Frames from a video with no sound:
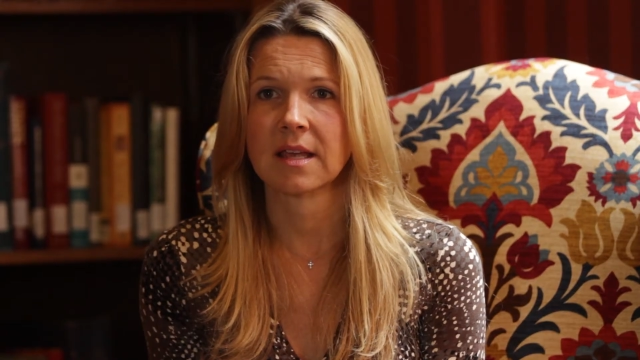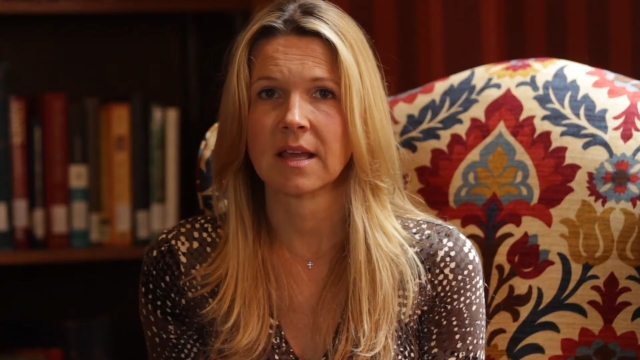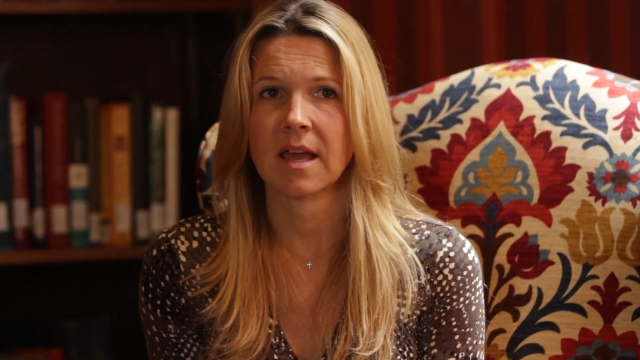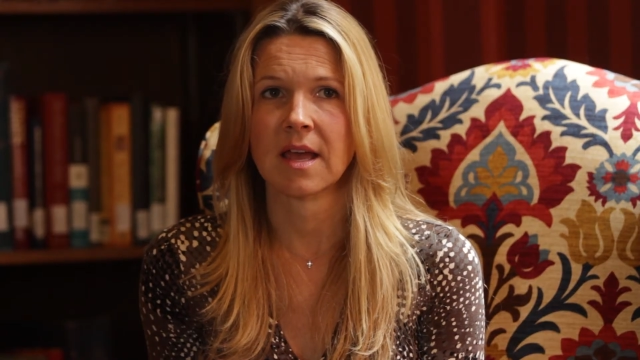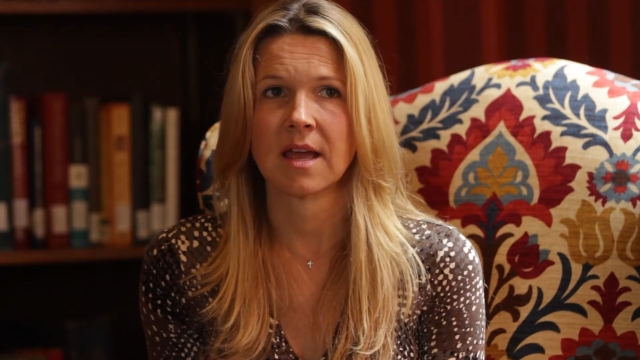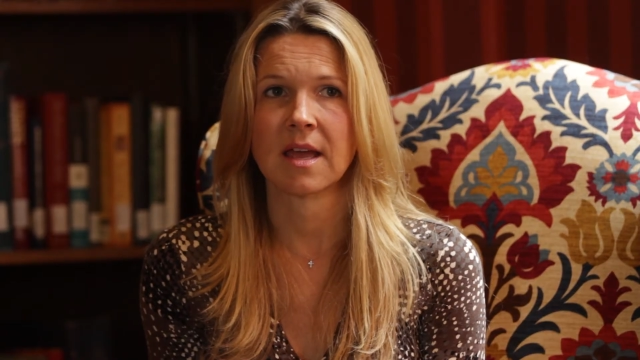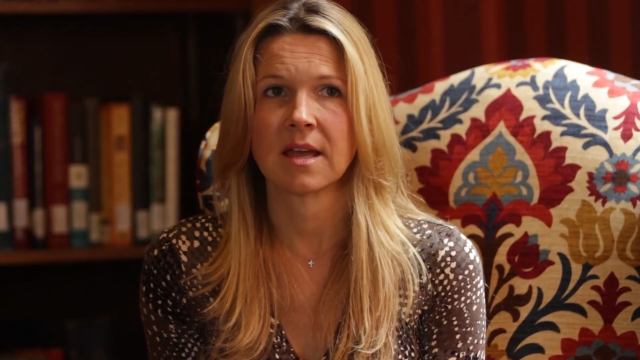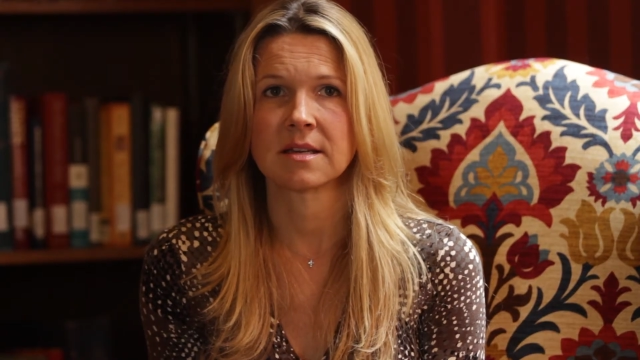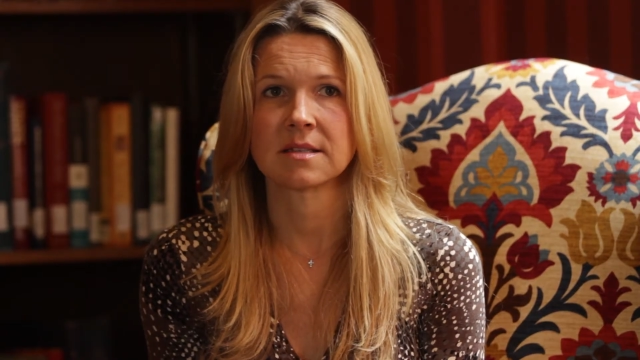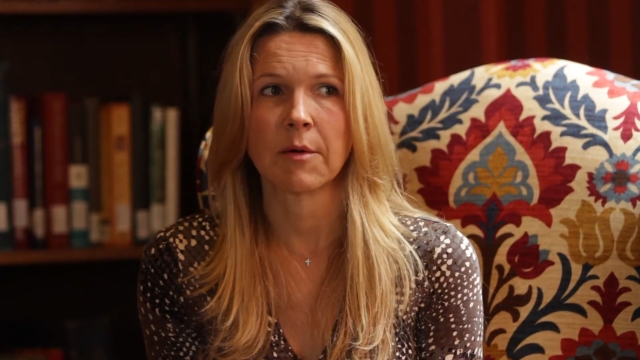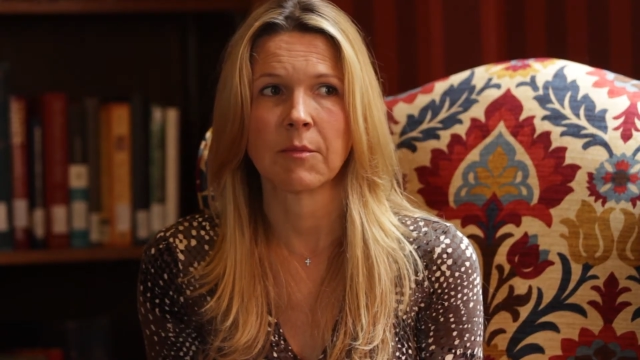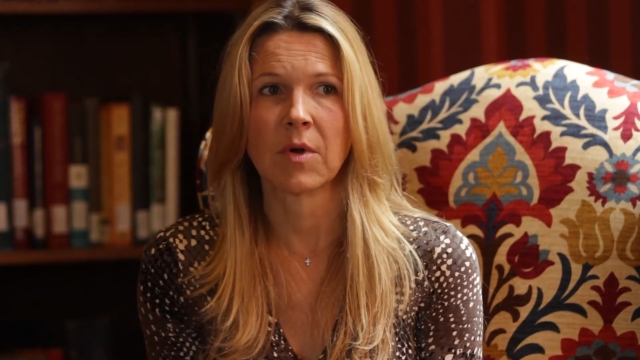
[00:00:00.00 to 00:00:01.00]

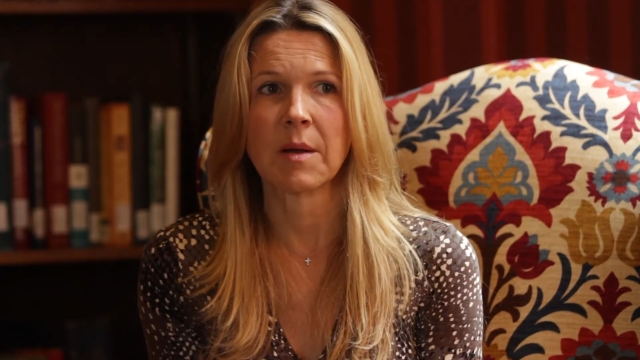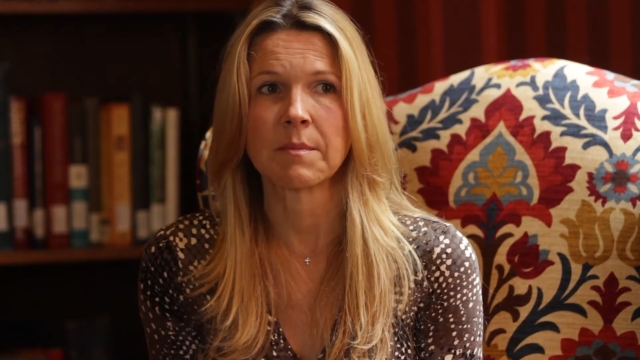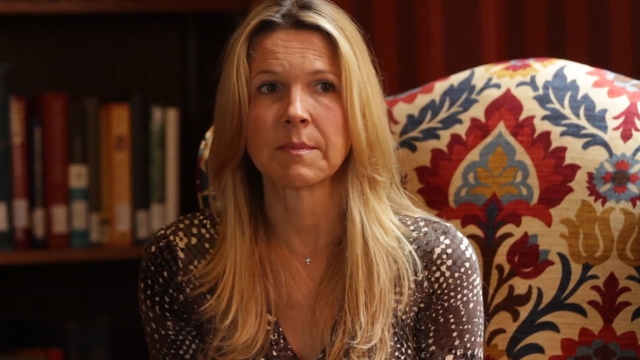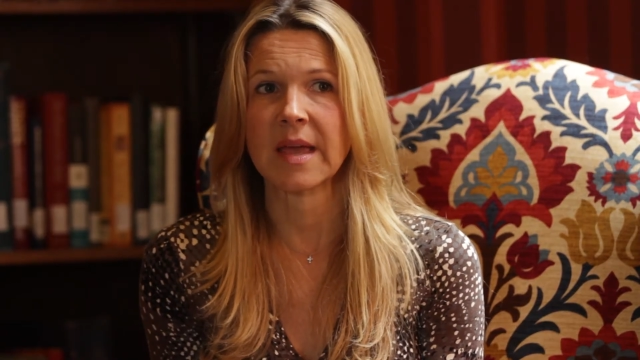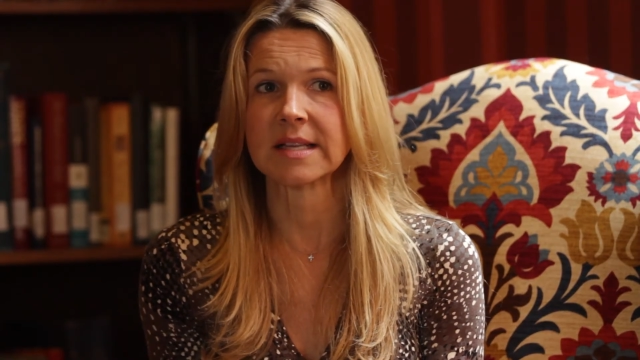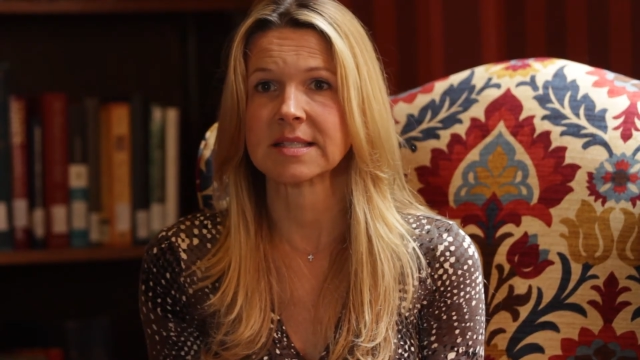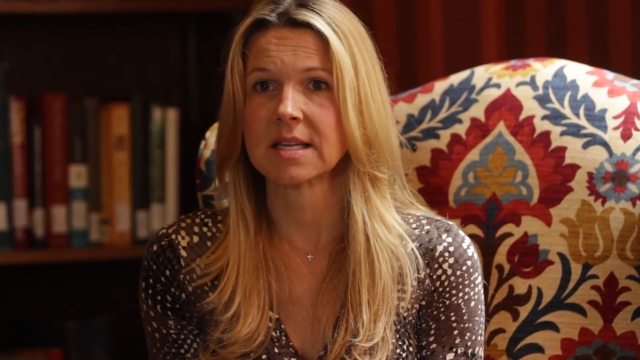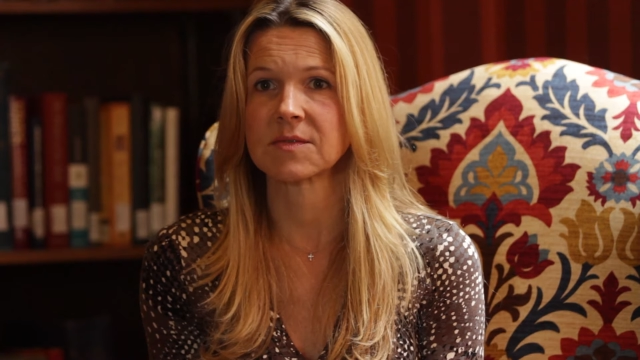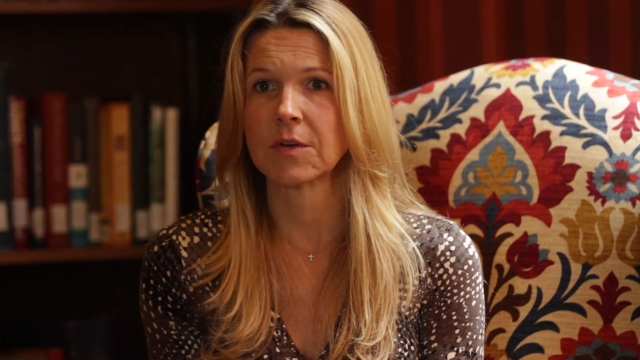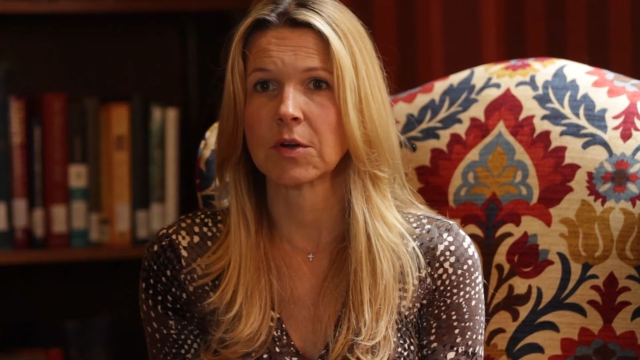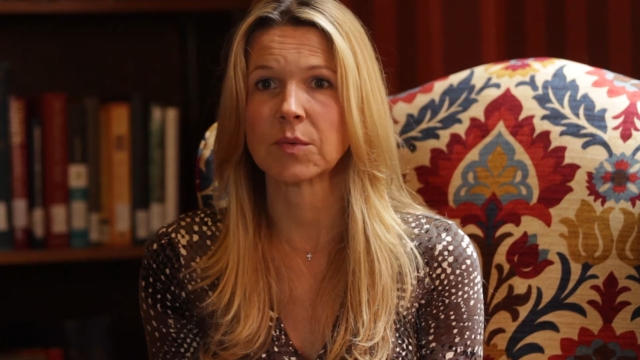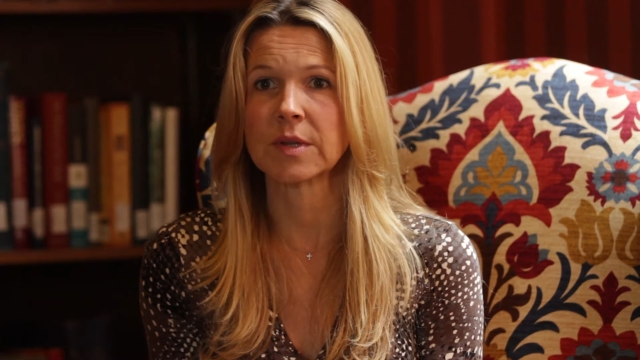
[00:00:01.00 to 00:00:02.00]
and what makes us
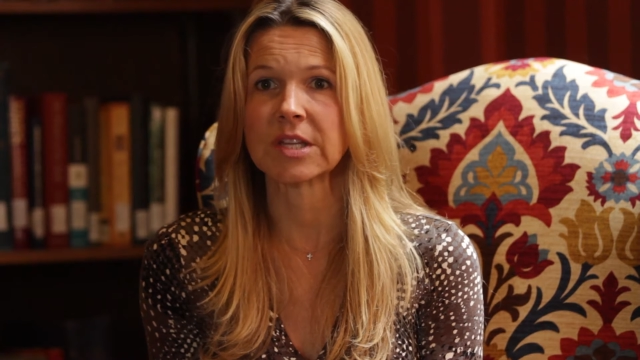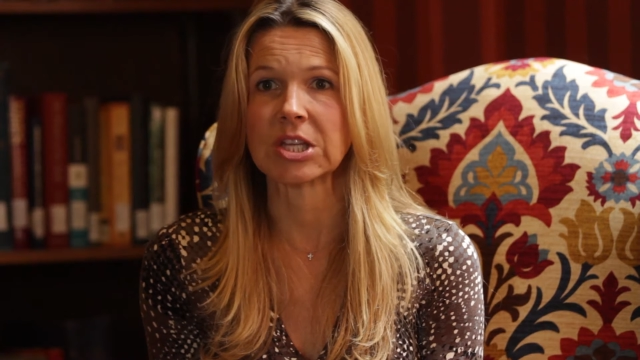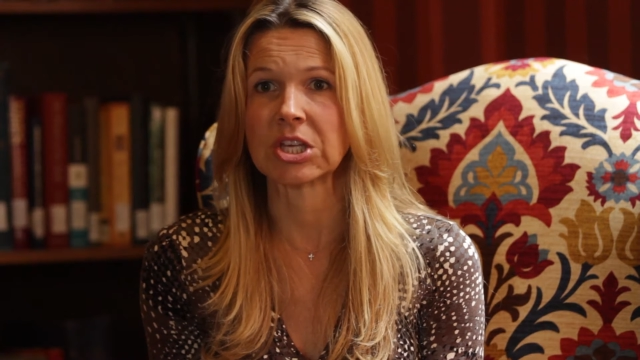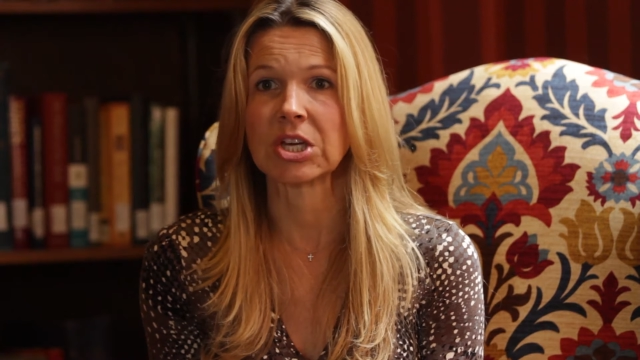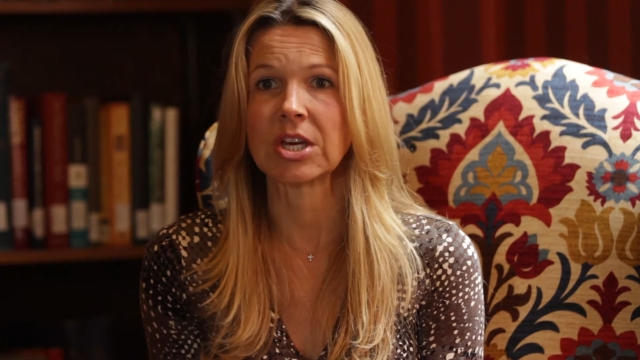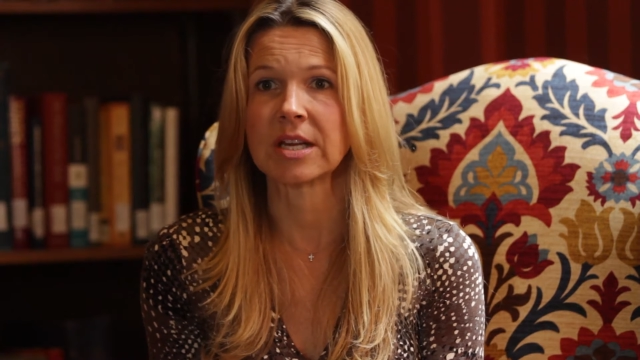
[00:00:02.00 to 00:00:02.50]
feel really good,